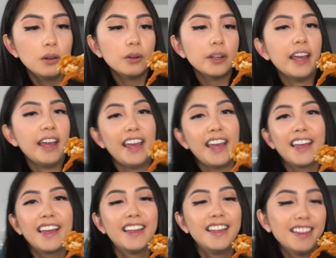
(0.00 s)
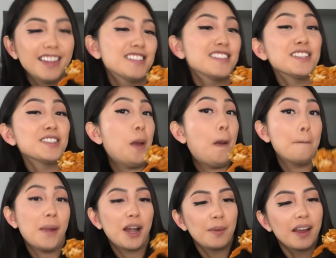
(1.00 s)
Okay, this is
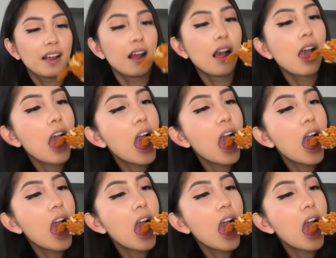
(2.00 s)
pretty big.